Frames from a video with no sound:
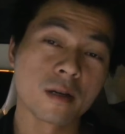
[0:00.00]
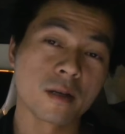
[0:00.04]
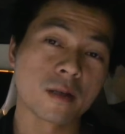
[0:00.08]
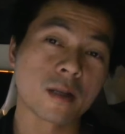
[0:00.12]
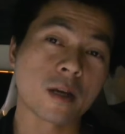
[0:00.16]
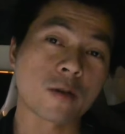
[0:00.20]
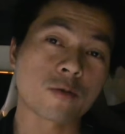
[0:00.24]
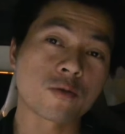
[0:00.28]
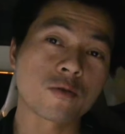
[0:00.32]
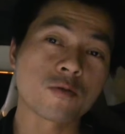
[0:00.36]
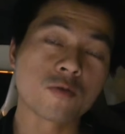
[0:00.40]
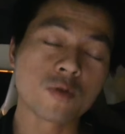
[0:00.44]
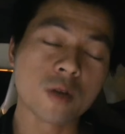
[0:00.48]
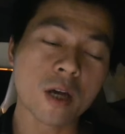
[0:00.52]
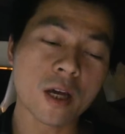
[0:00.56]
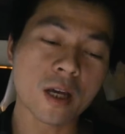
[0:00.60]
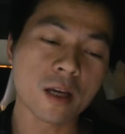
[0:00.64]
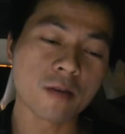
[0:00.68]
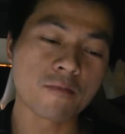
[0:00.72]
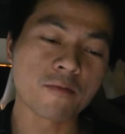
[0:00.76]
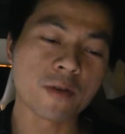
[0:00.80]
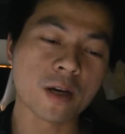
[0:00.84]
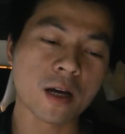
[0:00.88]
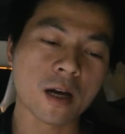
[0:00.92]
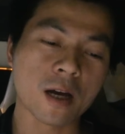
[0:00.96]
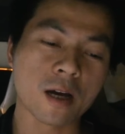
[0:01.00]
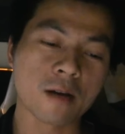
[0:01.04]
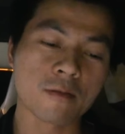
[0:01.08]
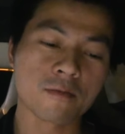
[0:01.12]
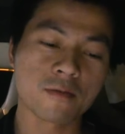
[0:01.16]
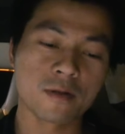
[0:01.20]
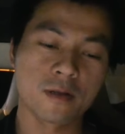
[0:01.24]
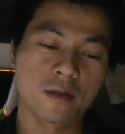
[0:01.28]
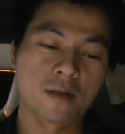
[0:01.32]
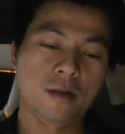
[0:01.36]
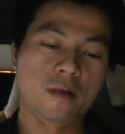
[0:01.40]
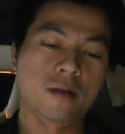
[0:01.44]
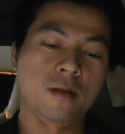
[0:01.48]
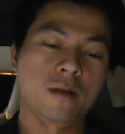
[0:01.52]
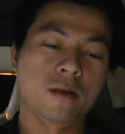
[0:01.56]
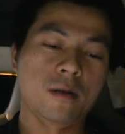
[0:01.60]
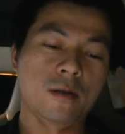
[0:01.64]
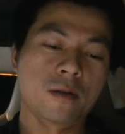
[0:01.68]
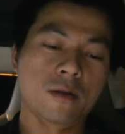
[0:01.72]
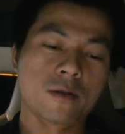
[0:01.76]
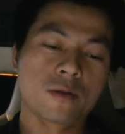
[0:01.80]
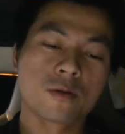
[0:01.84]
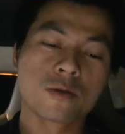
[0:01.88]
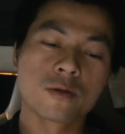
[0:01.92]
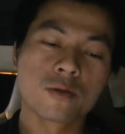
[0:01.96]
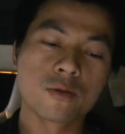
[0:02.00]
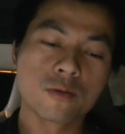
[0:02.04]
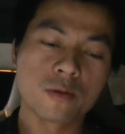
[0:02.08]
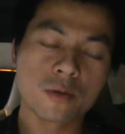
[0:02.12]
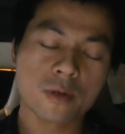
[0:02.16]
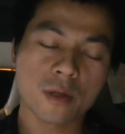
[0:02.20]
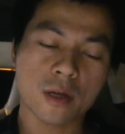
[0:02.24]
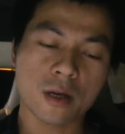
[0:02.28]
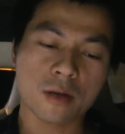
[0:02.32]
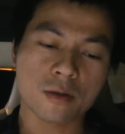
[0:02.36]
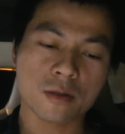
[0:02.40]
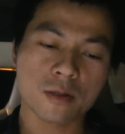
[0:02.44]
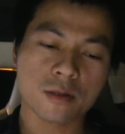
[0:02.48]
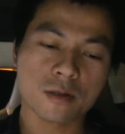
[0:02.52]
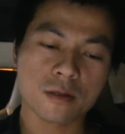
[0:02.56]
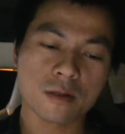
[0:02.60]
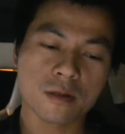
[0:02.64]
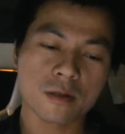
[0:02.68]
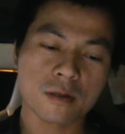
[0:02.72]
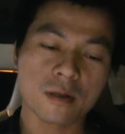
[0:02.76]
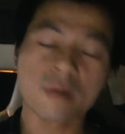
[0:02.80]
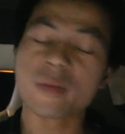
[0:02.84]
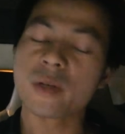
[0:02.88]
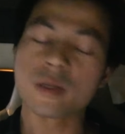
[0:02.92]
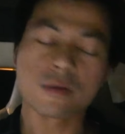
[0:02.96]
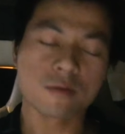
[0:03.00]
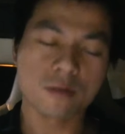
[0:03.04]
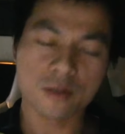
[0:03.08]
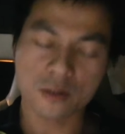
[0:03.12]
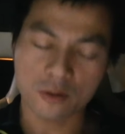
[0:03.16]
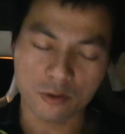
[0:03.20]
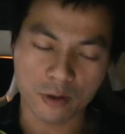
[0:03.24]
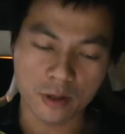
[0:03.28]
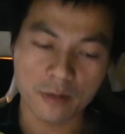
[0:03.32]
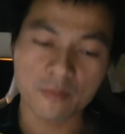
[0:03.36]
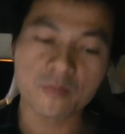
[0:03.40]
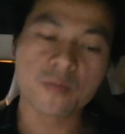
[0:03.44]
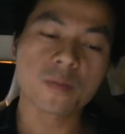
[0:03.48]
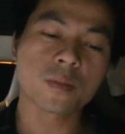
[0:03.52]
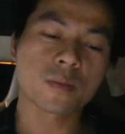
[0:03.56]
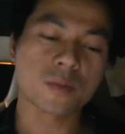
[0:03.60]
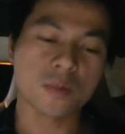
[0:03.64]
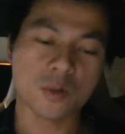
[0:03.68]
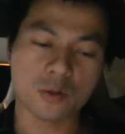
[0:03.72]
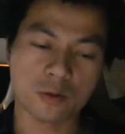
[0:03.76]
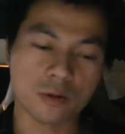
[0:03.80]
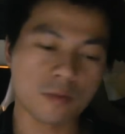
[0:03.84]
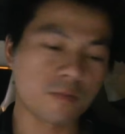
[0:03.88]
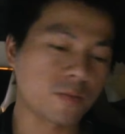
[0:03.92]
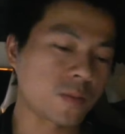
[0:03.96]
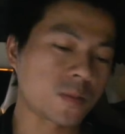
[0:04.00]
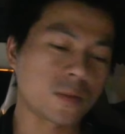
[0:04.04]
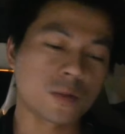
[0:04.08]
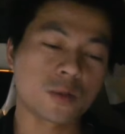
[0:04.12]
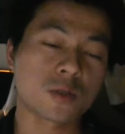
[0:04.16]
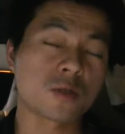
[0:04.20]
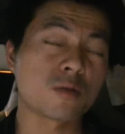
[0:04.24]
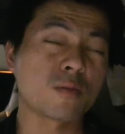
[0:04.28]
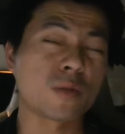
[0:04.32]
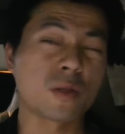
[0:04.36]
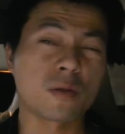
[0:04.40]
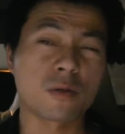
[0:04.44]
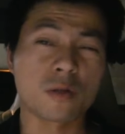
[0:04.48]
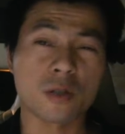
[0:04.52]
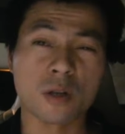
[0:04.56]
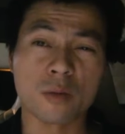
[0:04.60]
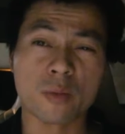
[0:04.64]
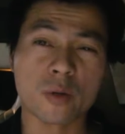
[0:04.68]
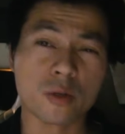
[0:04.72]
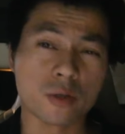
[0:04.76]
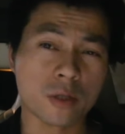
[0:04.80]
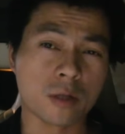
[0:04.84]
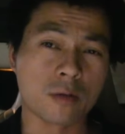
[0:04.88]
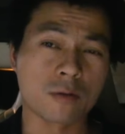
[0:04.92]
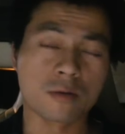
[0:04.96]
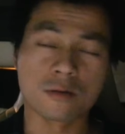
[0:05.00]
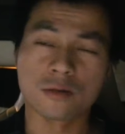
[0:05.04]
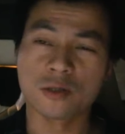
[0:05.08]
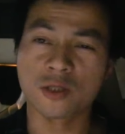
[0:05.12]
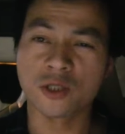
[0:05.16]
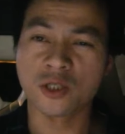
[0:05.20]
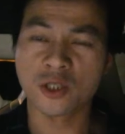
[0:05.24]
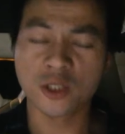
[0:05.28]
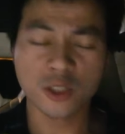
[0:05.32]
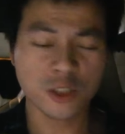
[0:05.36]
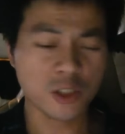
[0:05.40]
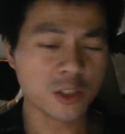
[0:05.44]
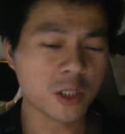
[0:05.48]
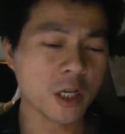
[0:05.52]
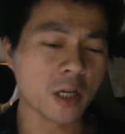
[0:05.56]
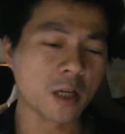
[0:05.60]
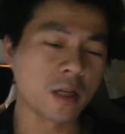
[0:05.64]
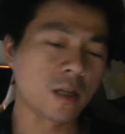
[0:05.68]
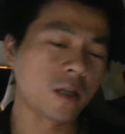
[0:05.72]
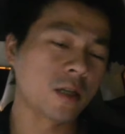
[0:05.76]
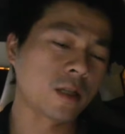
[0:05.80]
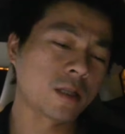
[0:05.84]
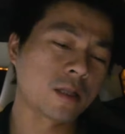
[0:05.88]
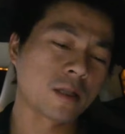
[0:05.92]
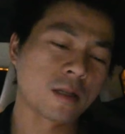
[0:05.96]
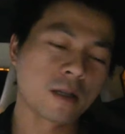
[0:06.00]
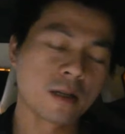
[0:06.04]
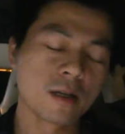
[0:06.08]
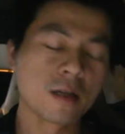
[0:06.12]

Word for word: Now today we have two thousand and, I mean, sorry, sorry, so many numbers here, shit.